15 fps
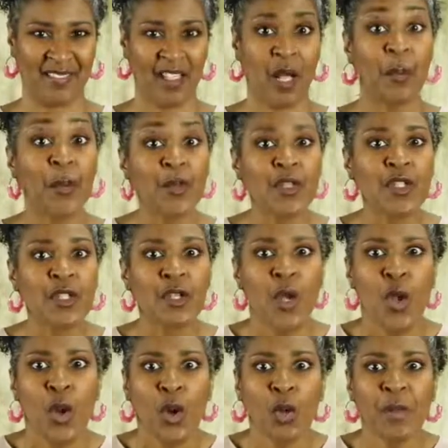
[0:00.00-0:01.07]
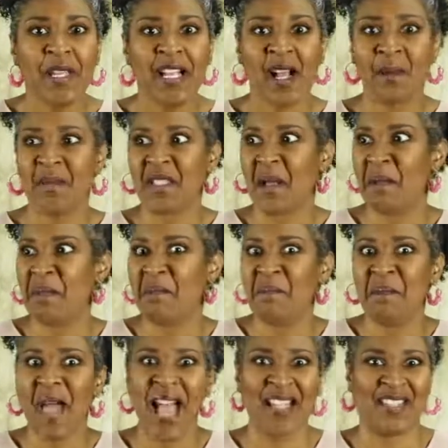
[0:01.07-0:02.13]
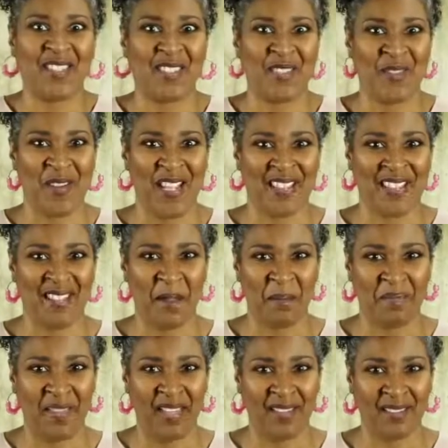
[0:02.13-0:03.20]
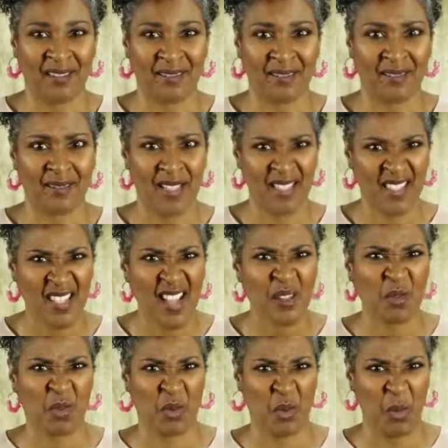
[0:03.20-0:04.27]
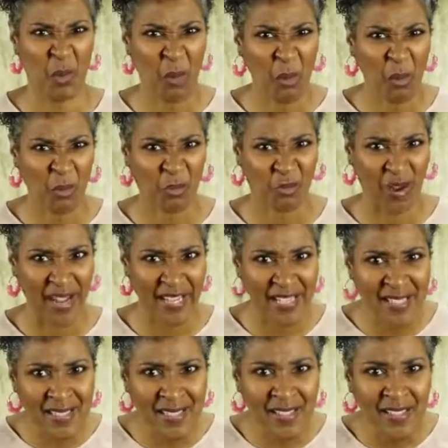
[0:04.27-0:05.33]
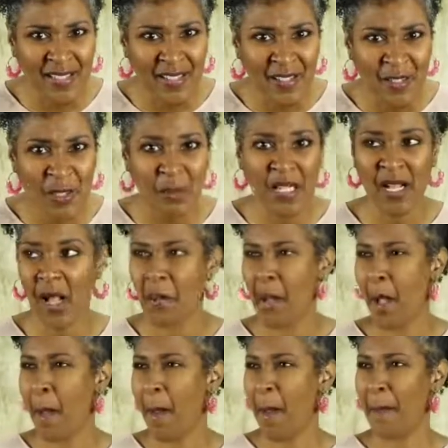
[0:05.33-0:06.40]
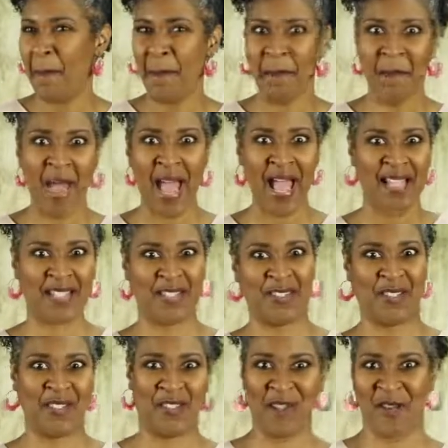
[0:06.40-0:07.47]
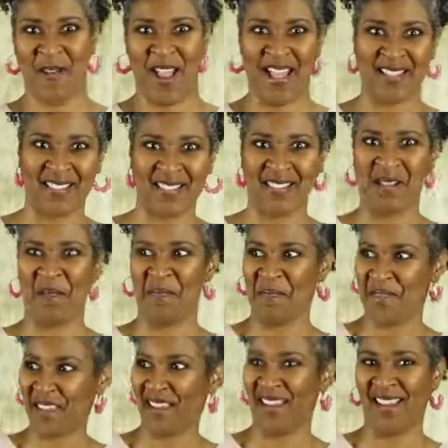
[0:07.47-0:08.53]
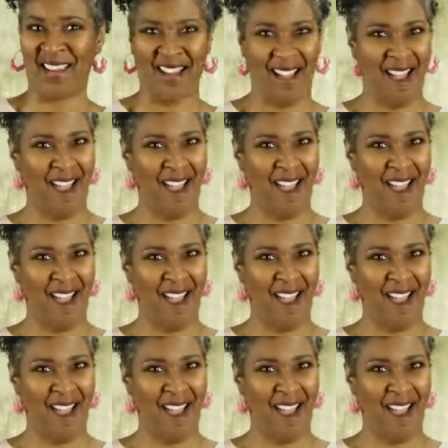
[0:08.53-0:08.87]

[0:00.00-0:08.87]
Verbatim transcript: a person who becomes a master at something. That sounds cool, right? To become a master at something.